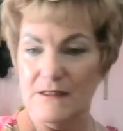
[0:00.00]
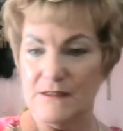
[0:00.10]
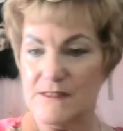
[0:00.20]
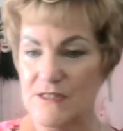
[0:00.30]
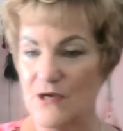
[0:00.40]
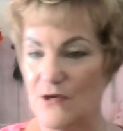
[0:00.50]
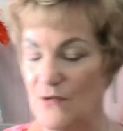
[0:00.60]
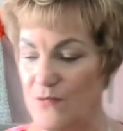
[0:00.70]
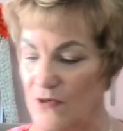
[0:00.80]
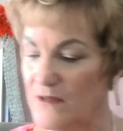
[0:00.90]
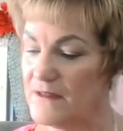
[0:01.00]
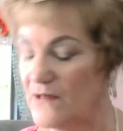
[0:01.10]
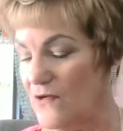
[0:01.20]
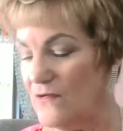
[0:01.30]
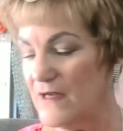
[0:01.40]
So we're going to
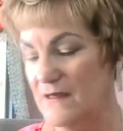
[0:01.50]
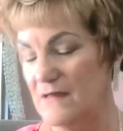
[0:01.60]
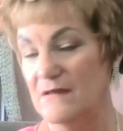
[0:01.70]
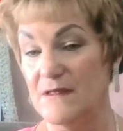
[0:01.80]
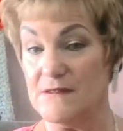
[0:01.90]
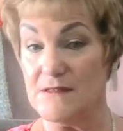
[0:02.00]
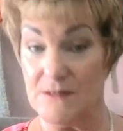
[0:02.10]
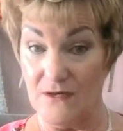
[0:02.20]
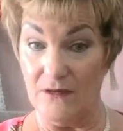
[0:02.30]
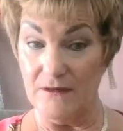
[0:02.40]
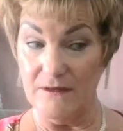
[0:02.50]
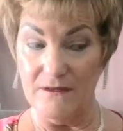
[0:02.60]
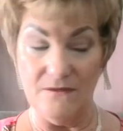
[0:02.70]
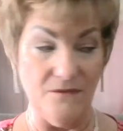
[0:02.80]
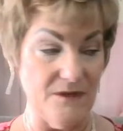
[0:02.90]
go ahead and get
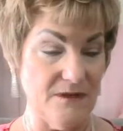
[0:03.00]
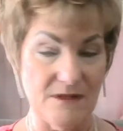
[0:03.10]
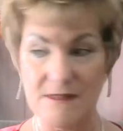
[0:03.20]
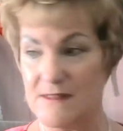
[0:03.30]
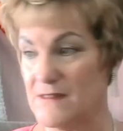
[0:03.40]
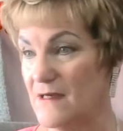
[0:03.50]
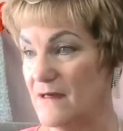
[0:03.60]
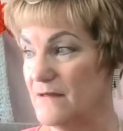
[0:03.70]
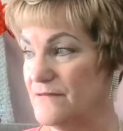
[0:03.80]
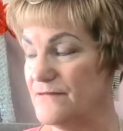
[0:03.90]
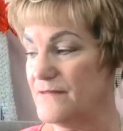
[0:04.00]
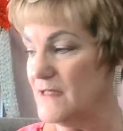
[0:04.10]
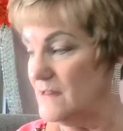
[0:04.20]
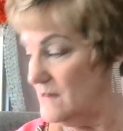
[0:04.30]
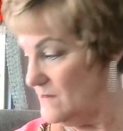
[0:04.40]
started with this stuff.
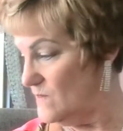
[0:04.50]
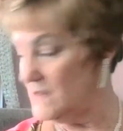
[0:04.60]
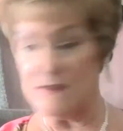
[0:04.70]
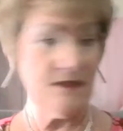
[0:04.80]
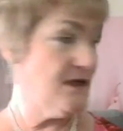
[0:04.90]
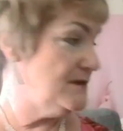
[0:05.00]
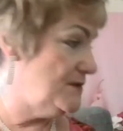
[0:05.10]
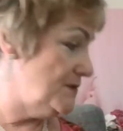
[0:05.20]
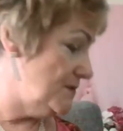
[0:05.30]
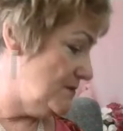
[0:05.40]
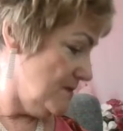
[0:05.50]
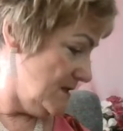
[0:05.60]
And what did I do with?